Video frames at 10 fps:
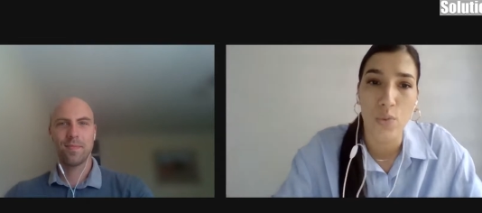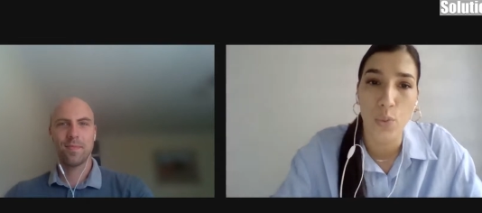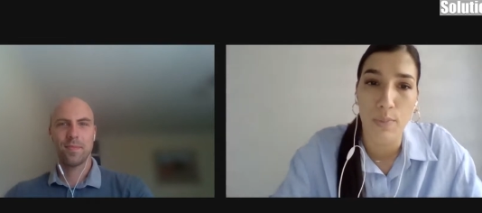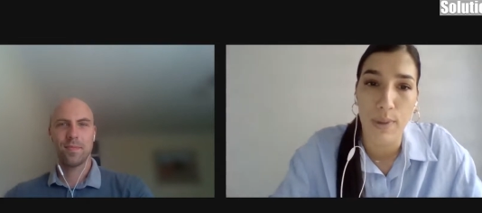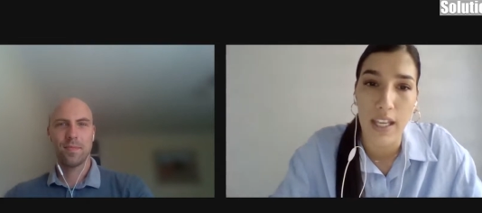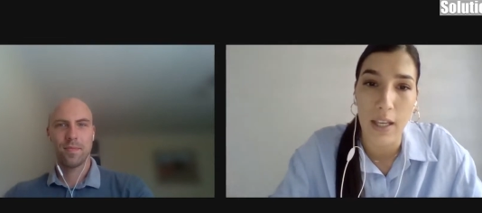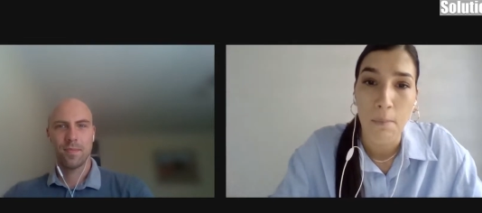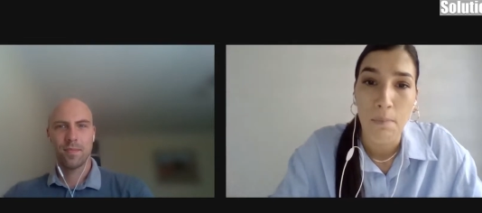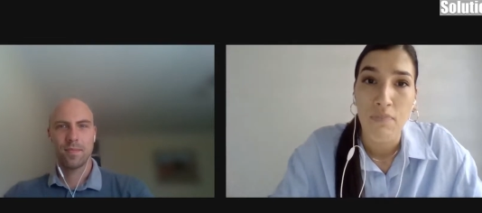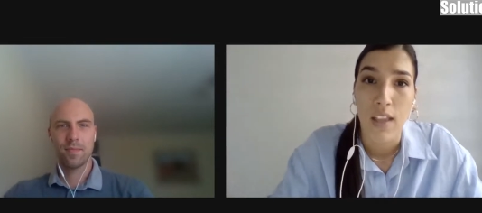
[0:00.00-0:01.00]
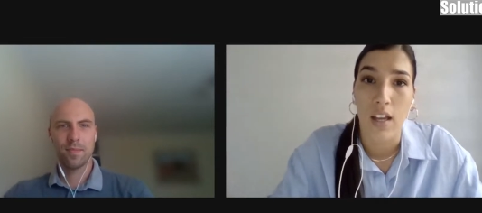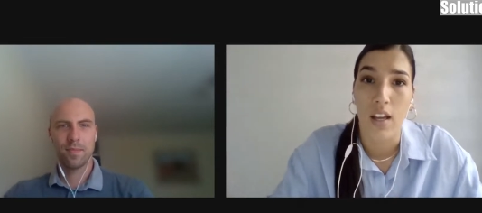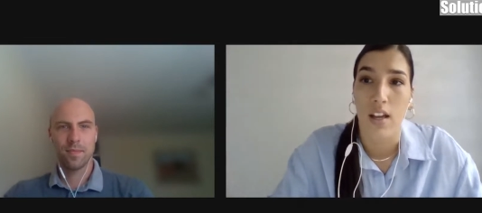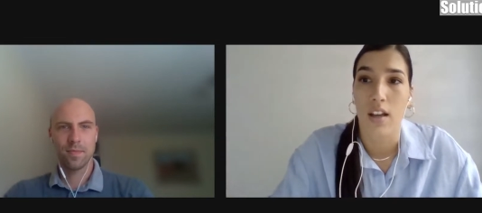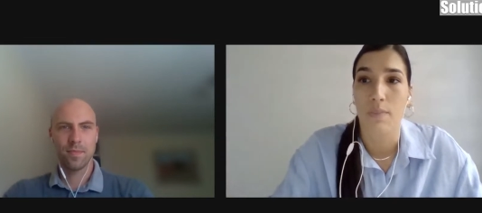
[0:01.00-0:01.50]
Speaker 1: would be
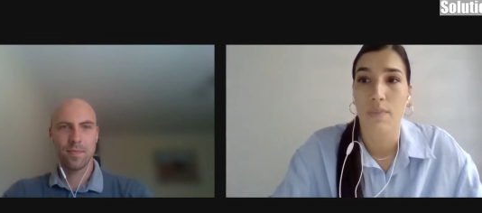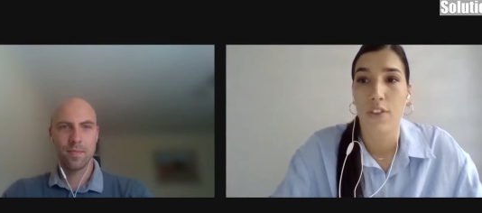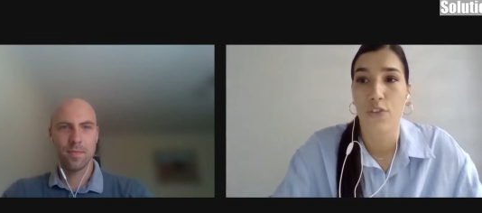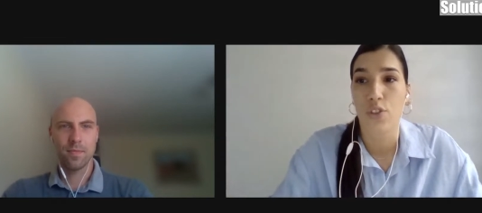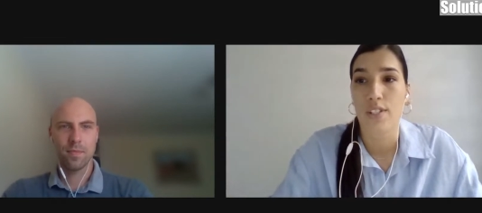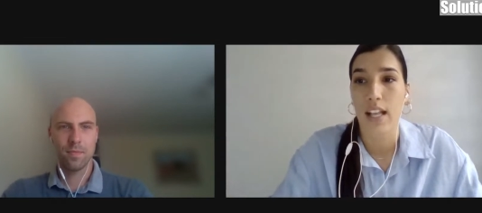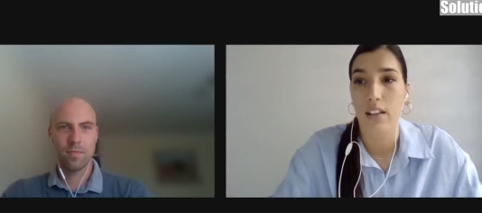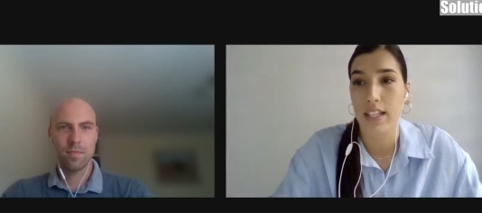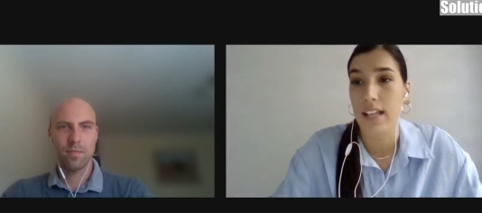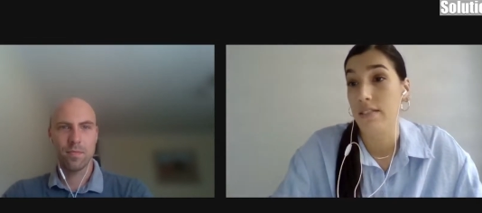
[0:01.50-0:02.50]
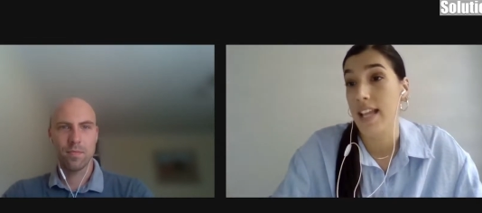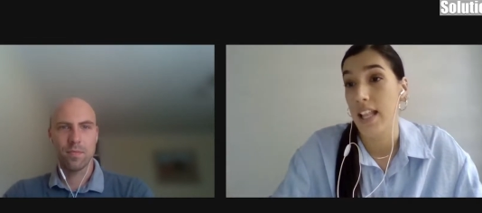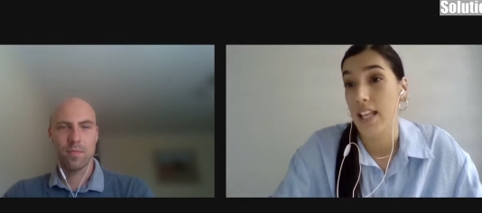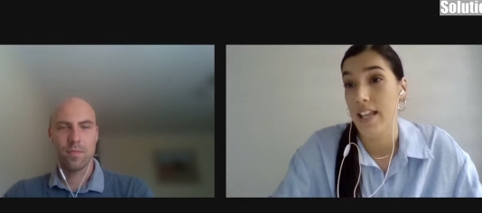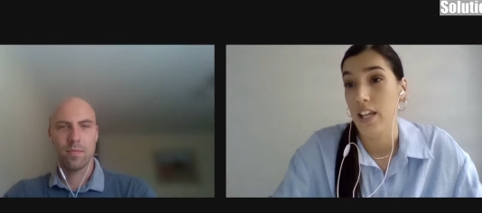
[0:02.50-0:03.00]
if you can tell
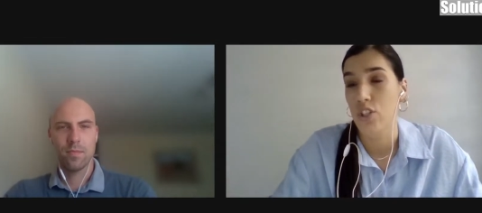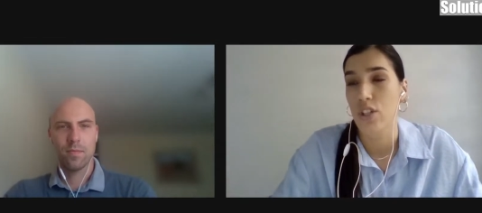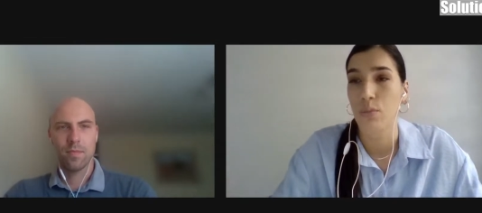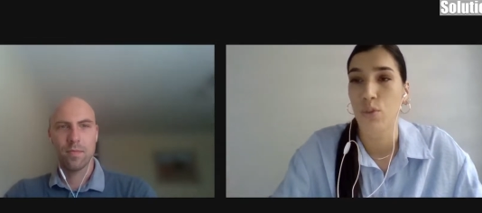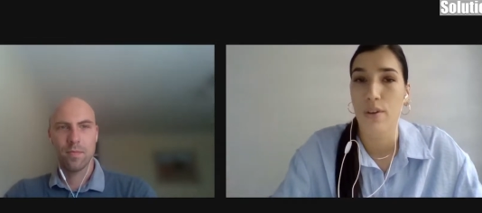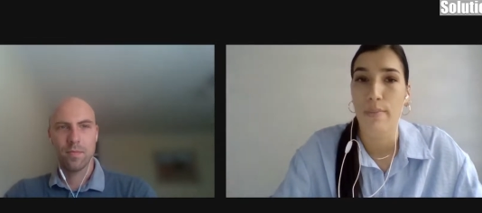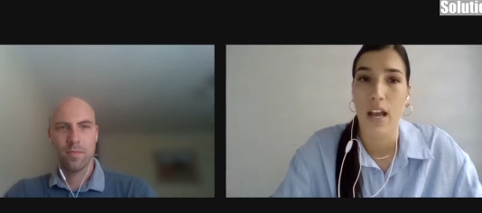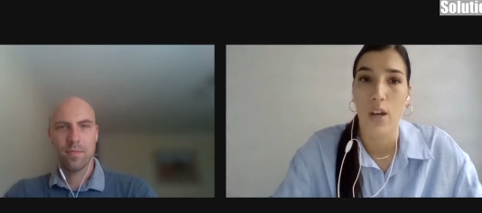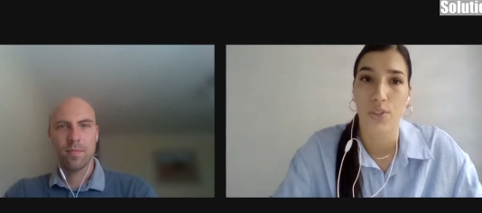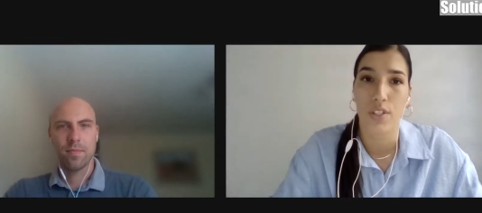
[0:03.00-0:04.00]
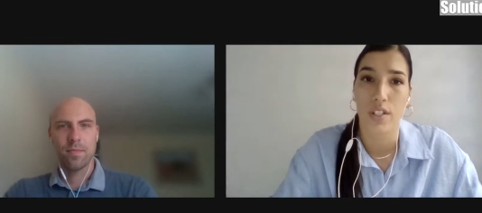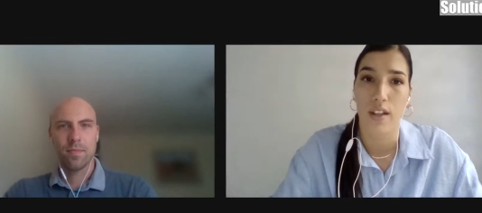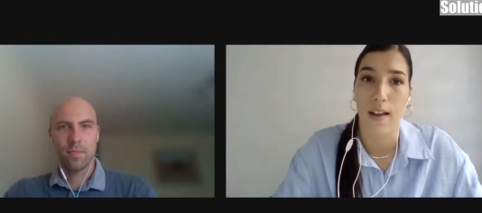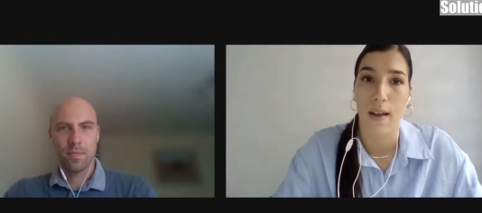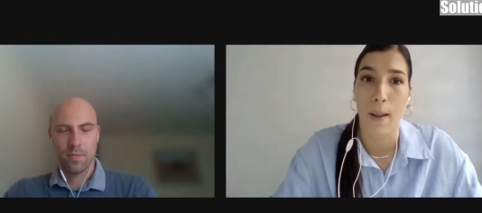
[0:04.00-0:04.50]
us actually more about
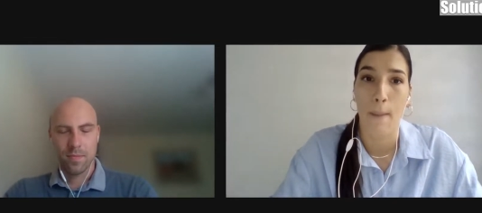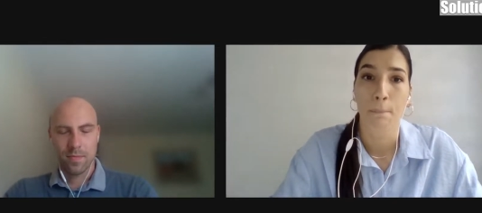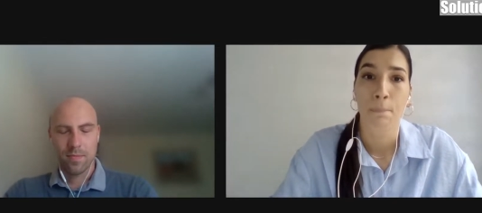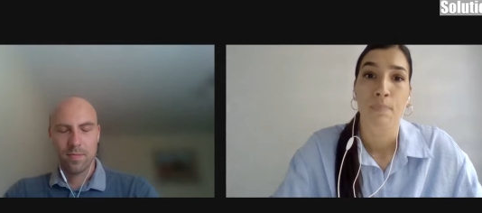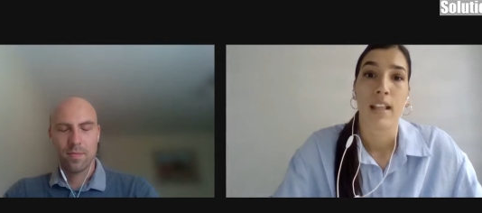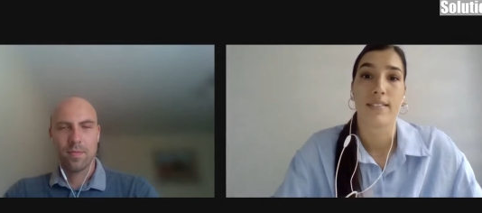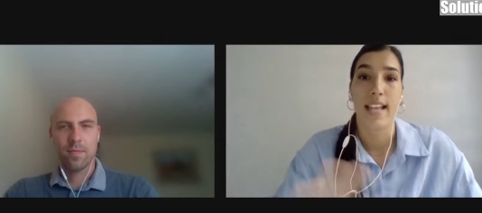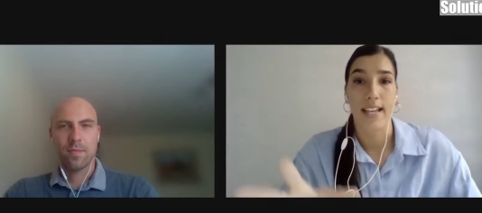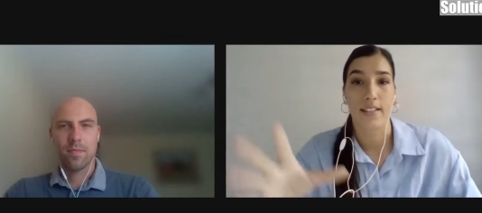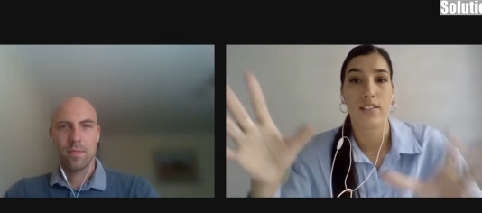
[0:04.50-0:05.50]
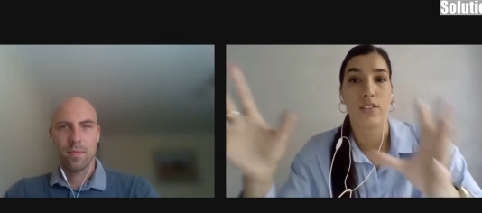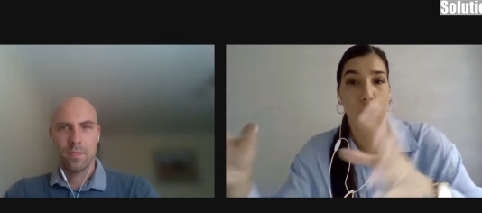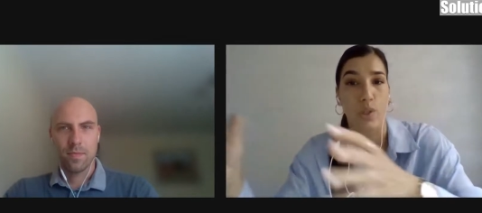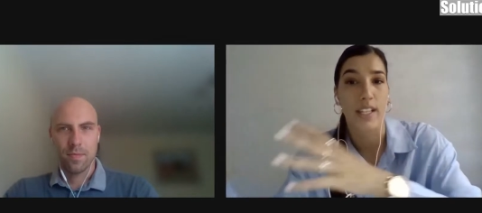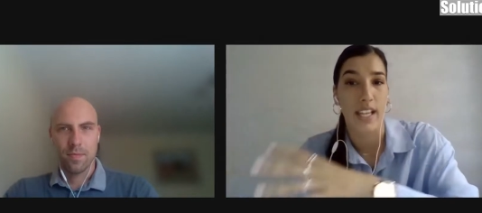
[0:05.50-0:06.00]
that
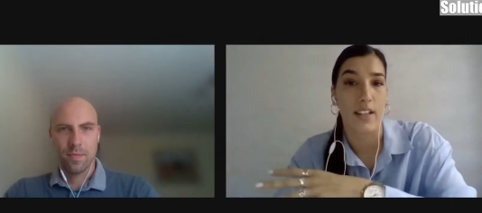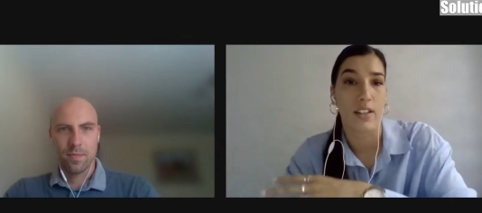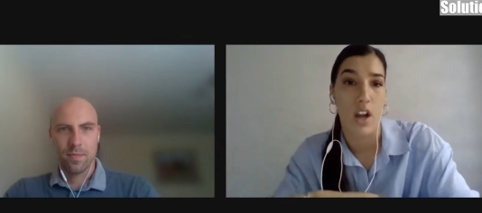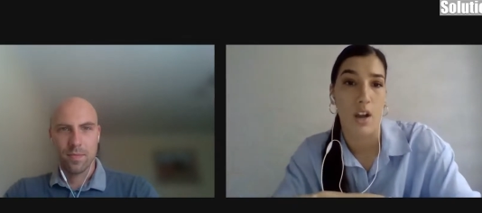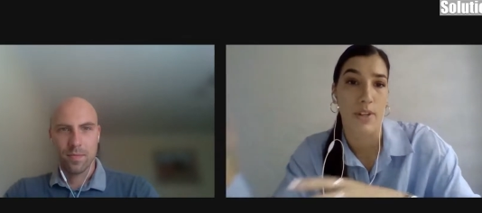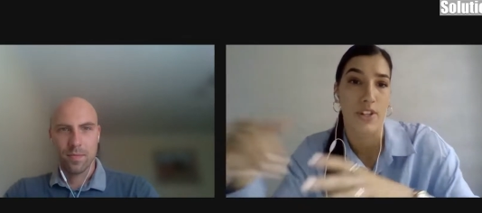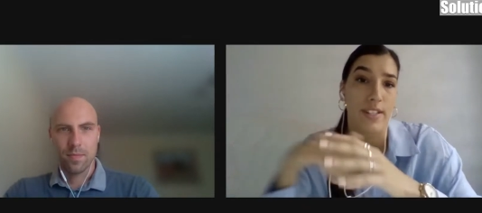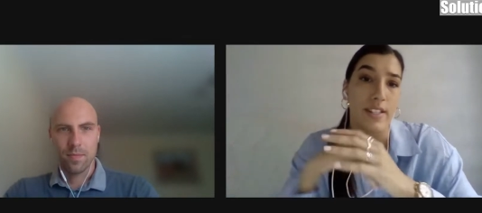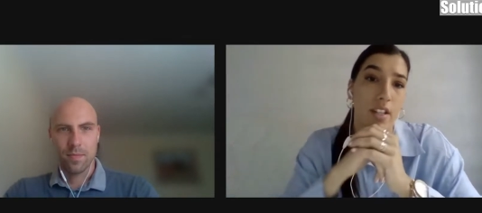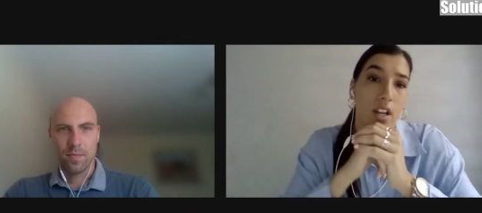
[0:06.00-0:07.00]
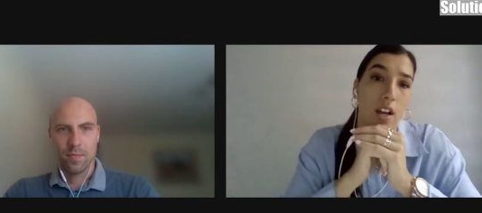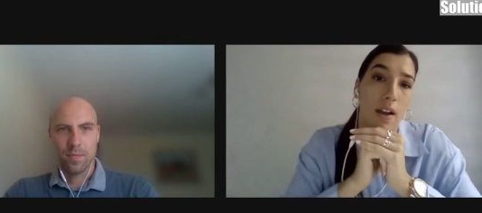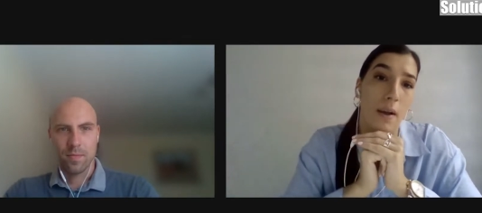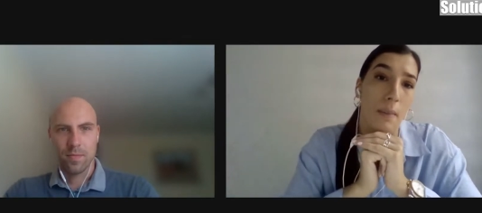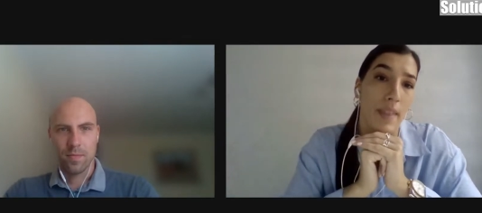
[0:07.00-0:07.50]
token-gated commerce,
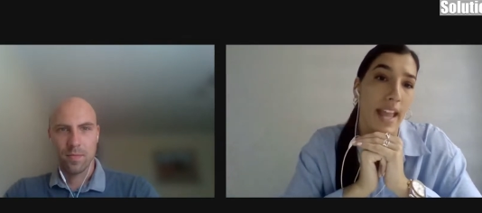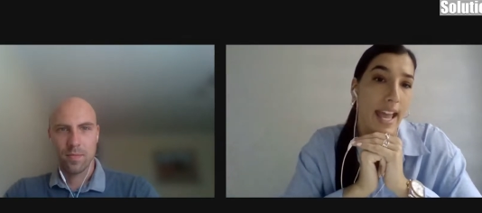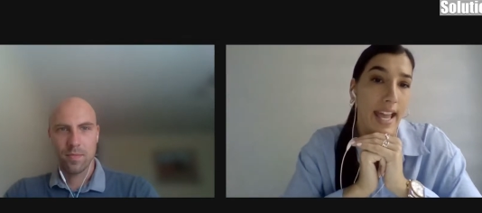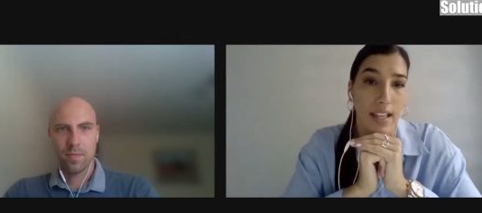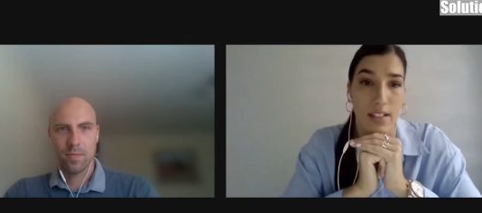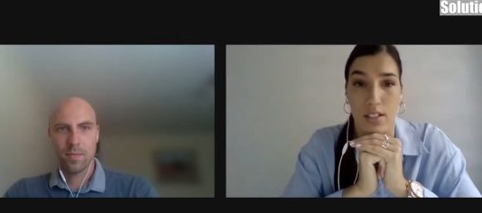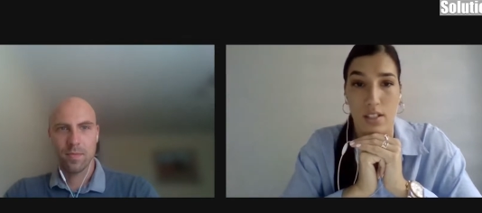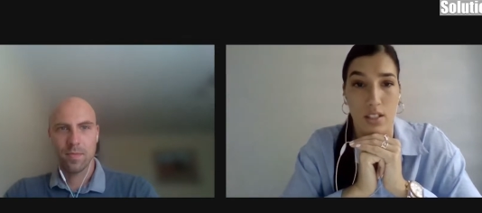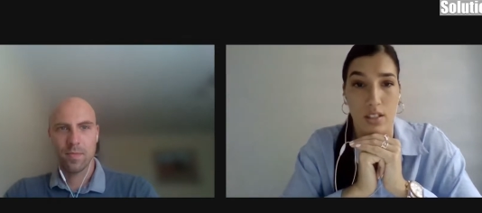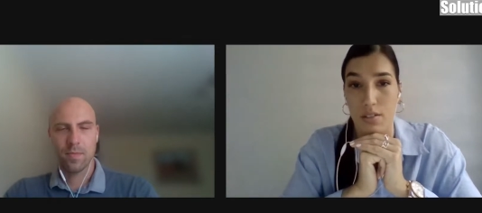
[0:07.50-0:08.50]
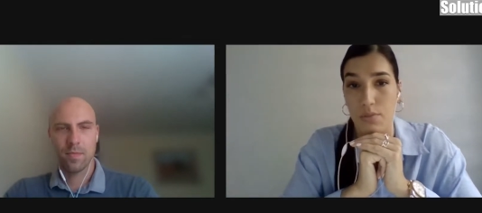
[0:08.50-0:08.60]
and to